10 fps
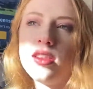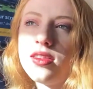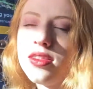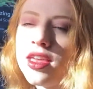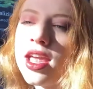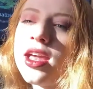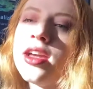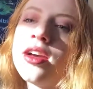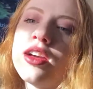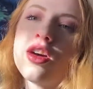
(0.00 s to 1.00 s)

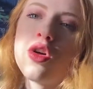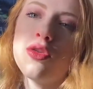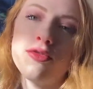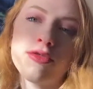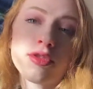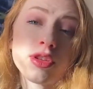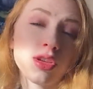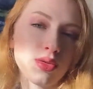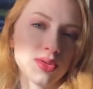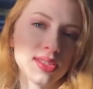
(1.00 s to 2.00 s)
they
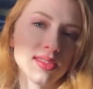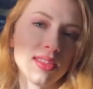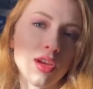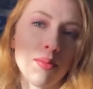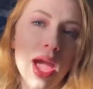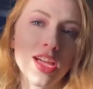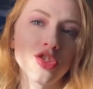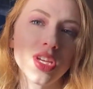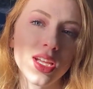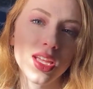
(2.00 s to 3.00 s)
overuse their
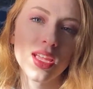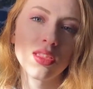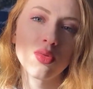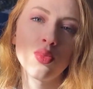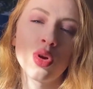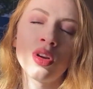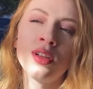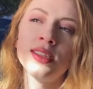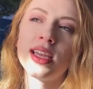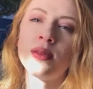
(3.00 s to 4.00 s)
magic in the
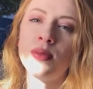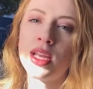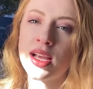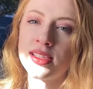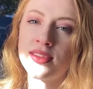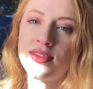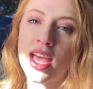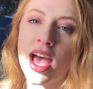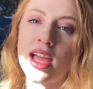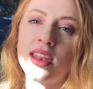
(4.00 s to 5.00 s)
world, and because of
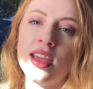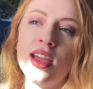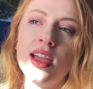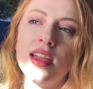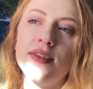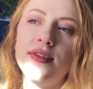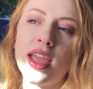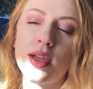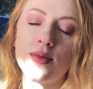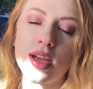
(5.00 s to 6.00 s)
that,
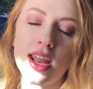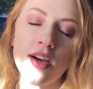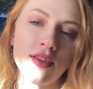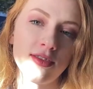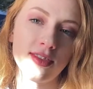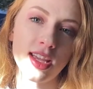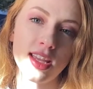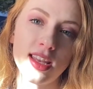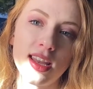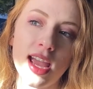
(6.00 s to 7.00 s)
they run out of
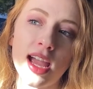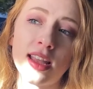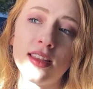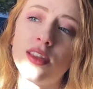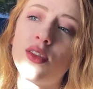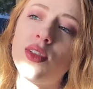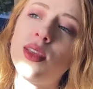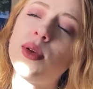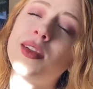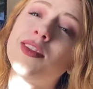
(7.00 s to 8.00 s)
it. And the only
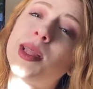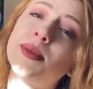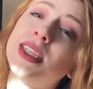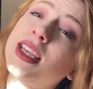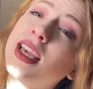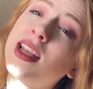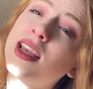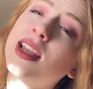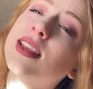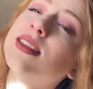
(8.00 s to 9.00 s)
way for them to get
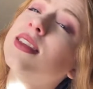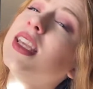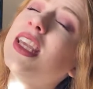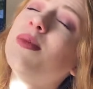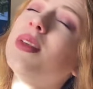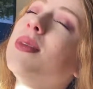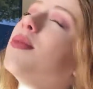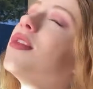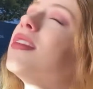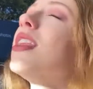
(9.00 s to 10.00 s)
it is to eat
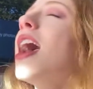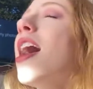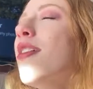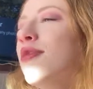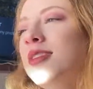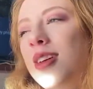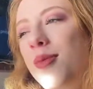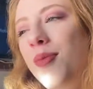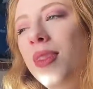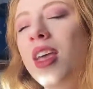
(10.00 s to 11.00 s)
people that have
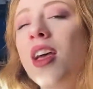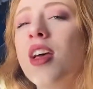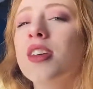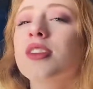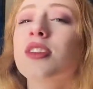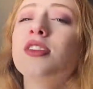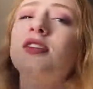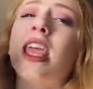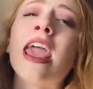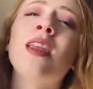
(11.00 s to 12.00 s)
some. So there's
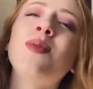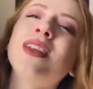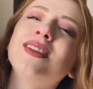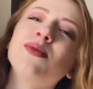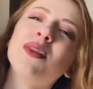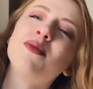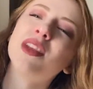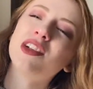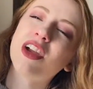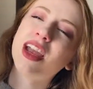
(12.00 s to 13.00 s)
cannibalism in a
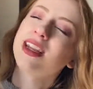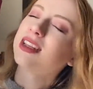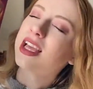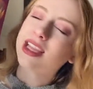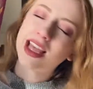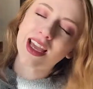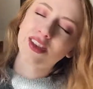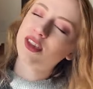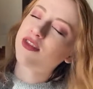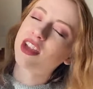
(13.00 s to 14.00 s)
middle grade, and like
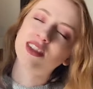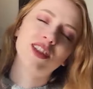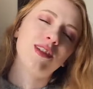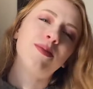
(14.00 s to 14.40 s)
that's fun too.